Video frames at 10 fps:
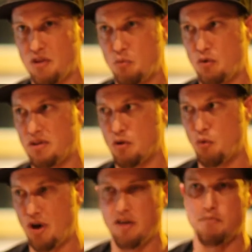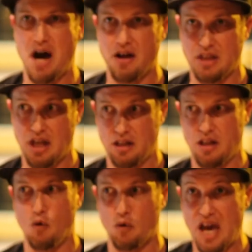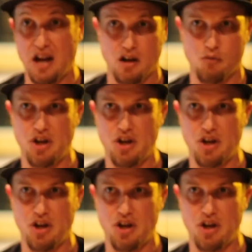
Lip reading: The word of mouth and organic